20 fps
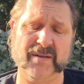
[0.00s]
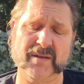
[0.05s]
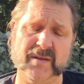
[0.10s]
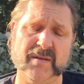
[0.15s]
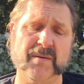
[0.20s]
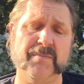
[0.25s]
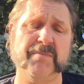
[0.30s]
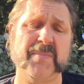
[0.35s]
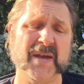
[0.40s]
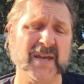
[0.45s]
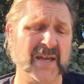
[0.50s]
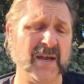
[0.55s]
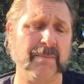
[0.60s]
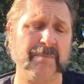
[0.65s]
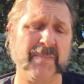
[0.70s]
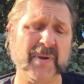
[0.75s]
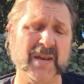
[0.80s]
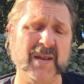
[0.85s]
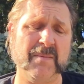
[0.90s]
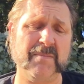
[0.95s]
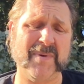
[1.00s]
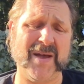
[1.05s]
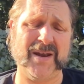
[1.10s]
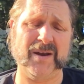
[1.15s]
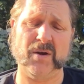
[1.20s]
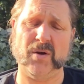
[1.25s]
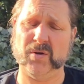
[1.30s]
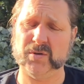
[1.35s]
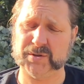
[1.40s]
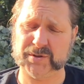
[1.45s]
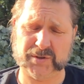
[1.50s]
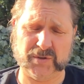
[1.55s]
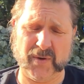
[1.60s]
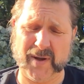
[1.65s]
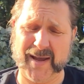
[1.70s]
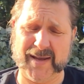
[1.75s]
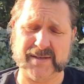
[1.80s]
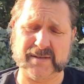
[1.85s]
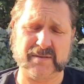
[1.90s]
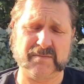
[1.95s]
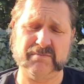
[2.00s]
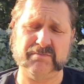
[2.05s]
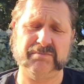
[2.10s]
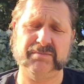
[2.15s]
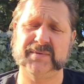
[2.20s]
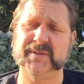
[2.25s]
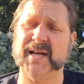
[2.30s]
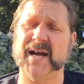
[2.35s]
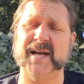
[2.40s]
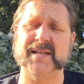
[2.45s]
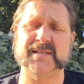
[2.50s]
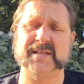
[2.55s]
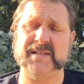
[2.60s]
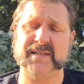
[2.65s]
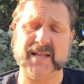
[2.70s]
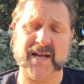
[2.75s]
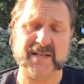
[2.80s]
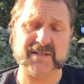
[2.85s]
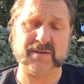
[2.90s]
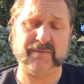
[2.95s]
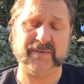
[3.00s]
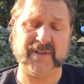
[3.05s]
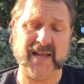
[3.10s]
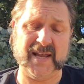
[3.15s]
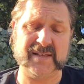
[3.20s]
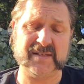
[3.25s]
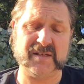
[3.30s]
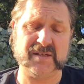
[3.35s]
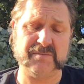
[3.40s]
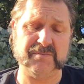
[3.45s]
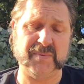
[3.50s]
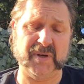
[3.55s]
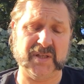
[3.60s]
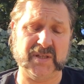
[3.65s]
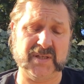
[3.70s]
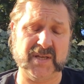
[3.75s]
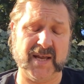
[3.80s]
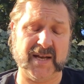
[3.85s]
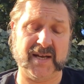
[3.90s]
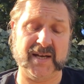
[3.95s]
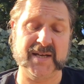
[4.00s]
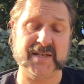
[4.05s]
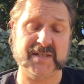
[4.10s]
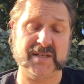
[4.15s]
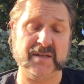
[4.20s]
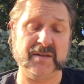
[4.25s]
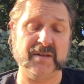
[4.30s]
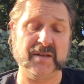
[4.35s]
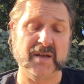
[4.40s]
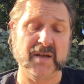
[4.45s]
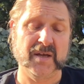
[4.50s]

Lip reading: The big competing brand also has tons and tons of lenses, but at least in